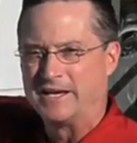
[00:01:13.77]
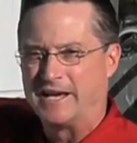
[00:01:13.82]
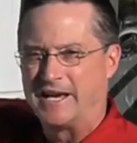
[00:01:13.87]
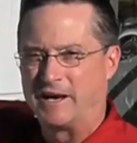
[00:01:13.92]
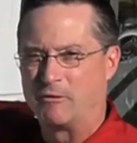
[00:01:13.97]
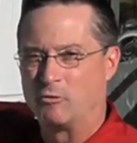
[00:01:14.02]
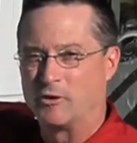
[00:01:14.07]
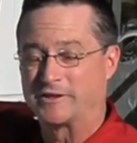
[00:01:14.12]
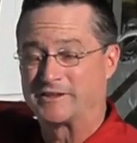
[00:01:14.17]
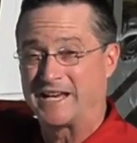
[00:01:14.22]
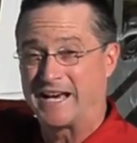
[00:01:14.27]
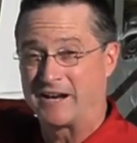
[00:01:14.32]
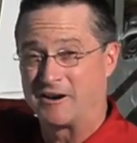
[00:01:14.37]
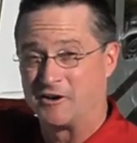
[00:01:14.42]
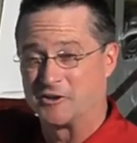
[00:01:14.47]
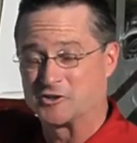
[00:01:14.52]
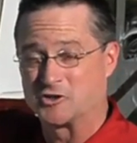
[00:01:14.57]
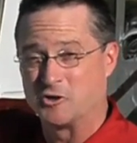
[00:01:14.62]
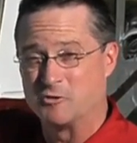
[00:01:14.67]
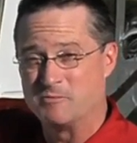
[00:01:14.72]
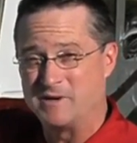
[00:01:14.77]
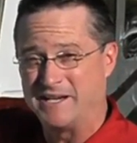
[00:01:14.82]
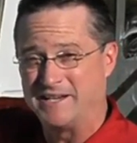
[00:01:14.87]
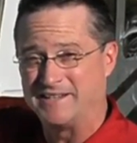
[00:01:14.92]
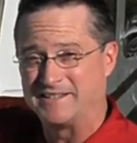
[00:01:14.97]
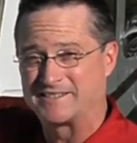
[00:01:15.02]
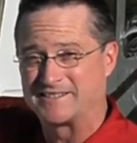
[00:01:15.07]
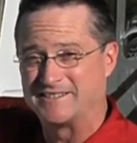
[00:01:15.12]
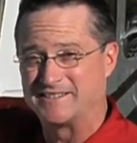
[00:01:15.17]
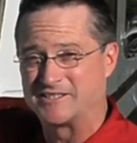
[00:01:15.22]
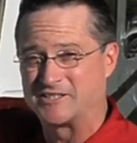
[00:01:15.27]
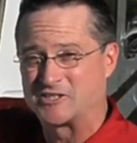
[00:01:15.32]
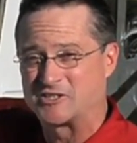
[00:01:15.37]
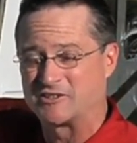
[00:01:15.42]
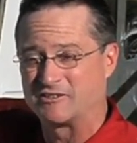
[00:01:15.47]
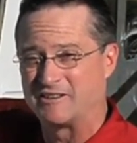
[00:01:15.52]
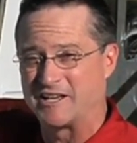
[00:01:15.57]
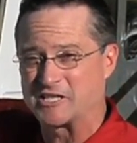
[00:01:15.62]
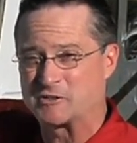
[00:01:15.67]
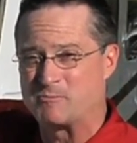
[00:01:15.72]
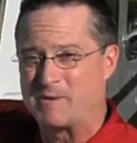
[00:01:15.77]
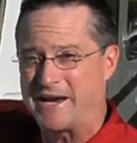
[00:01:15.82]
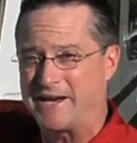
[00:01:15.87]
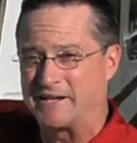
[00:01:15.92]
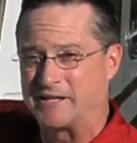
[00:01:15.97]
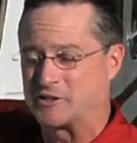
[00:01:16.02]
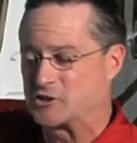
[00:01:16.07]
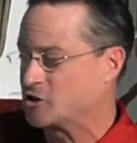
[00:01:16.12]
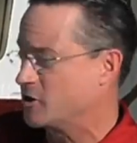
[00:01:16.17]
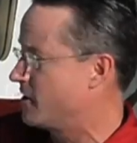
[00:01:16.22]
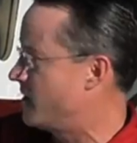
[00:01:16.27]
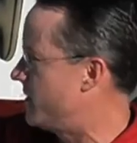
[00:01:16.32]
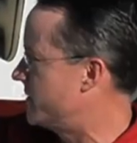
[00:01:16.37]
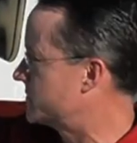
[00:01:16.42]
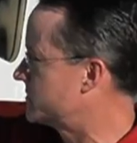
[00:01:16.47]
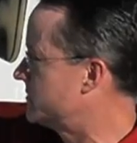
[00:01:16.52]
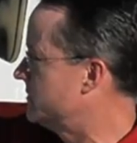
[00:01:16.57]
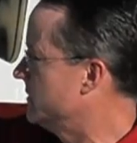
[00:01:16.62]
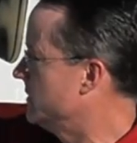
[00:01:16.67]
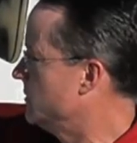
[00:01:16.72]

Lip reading: And what that also means is less maintenance cost,